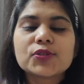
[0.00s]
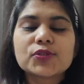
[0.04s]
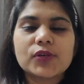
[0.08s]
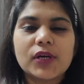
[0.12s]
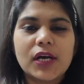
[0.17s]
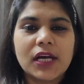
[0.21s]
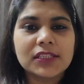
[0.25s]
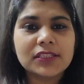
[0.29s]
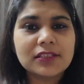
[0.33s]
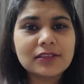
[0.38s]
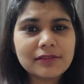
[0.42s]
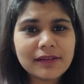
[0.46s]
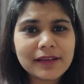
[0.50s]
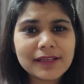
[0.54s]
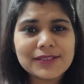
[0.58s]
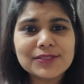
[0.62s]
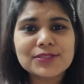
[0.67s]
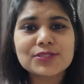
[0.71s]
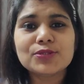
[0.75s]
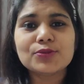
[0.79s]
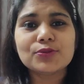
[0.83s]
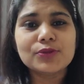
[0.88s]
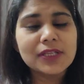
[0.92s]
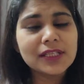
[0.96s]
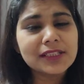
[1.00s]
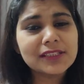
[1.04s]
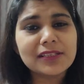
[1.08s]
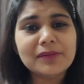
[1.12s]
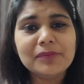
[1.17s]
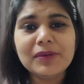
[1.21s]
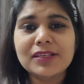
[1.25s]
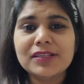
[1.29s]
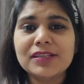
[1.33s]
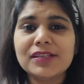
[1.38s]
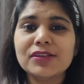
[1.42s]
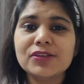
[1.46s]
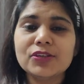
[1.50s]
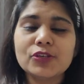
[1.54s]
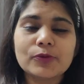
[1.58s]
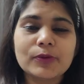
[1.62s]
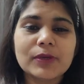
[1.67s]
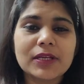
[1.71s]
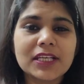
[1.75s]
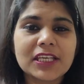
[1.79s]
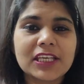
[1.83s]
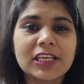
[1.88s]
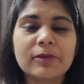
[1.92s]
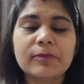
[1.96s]
so otherwise during the meeting you
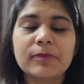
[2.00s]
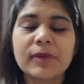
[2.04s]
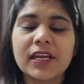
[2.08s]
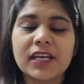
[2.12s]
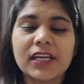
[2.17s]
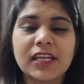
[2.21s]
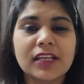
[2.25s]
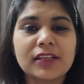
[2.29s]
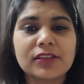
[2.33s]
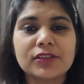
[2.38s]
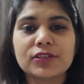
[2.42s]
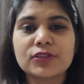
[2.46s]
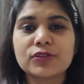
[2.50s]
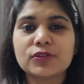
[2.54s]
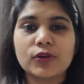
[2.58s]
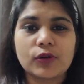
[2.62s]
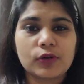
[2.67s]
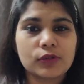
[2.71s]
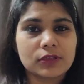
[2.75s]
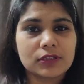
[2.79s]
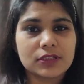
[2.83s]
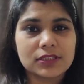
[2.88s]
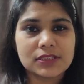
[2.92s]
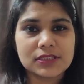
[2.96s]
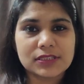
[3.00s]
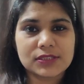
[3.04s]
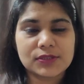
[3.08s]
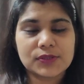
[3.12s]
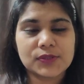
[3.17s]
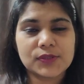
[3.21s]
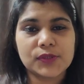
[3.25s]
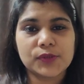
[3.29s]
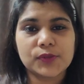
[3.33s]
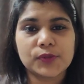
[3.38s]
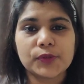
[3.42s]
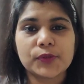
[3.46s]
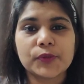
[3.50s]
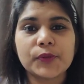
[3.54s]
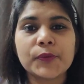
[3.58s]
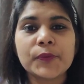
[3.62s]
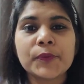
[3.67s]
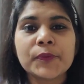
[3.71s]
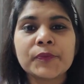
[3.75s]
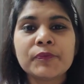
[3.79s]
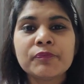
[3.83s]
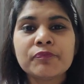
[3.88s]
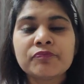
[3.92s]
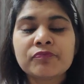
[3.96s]
will keep getting the calls. So
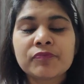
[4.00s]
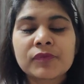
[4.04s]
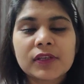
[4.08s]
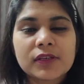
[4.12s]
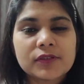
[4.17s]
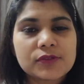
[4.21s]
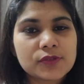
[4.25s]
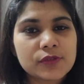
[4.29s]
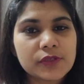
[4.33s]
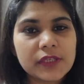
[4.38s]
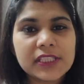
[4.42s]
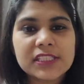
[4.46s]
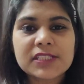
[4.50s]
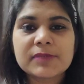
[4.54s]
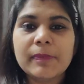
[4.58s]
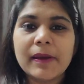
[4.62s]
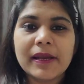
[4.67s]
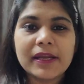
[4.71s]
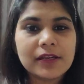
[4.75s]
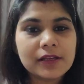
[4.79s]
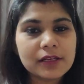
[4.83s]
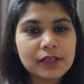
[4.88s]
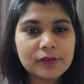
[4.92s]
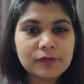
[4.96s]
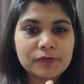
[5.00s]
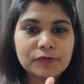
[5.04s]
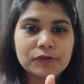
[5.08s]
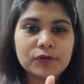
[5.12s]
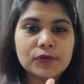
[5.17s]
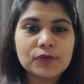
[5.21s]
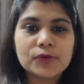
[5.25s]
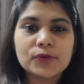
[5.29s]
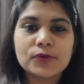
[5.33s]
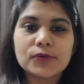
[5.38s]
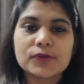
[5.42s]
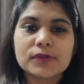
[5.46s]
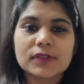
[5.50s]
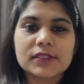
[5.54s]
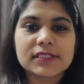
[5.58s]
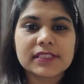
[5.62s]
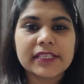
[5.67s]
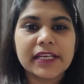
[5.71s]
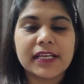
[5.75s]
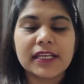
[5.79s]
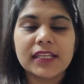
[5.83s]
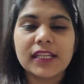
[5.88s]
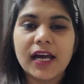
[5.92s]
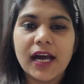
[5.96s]
it's better if you
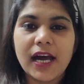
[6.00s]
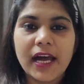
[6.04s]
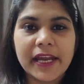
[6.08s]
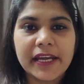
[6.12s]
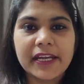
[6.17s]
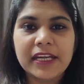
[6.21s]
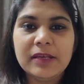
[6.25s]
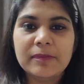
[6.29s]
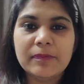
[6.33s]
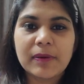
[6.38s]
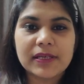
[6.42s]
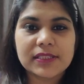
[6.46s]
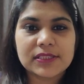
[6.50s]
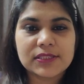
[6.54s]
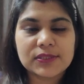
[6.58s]
send the ID,